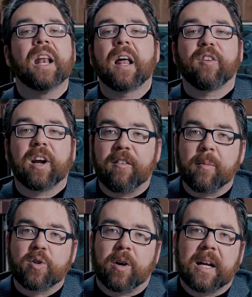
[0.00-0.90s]
another
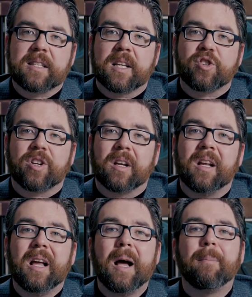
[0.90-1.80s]
government organization,
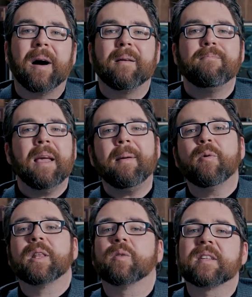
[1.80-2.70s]
but
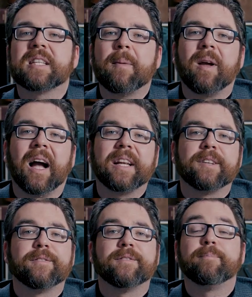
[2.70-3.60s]
maybe without the same kind
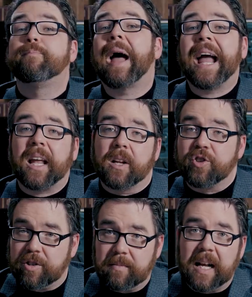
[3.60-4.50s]
of
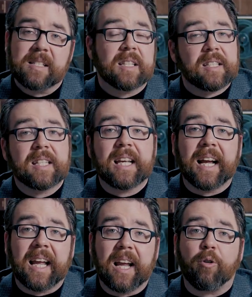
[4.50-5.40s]
baggage as the
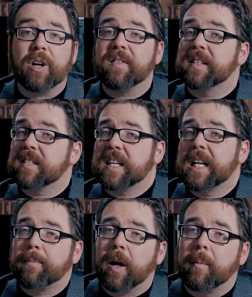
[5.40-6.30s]
CIA or even the
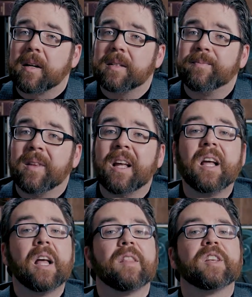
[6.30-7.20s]
State Department.
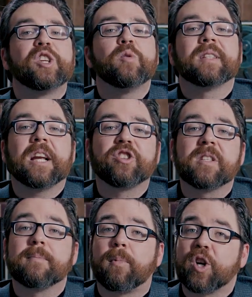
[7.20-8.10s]
The 2
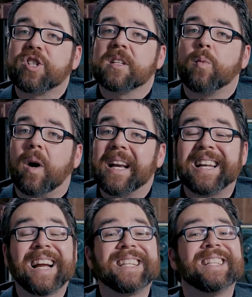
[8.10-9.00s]
stations merged as one
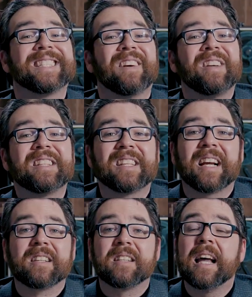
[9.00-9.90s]
in
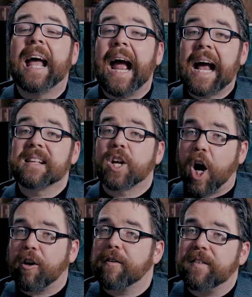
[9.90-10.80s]
1976 as
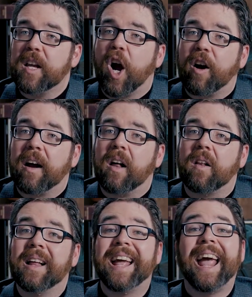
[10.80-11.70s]

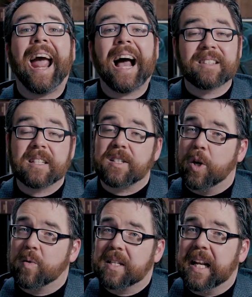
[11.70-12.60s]
RFE-RL, as it's
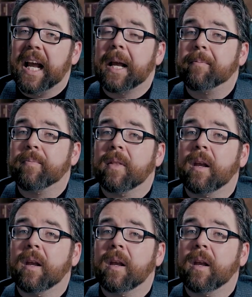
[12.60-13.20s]
known today.